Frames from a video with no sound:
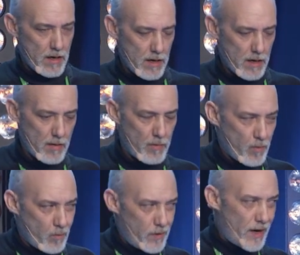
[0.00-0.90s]

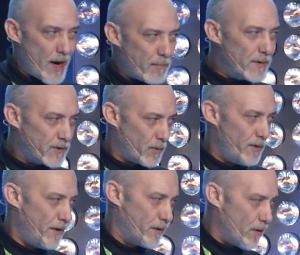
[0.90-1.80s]
What happens when you
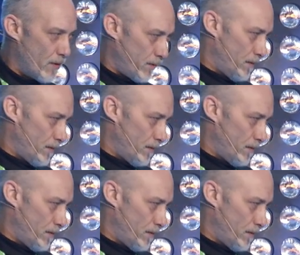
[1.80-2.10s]
go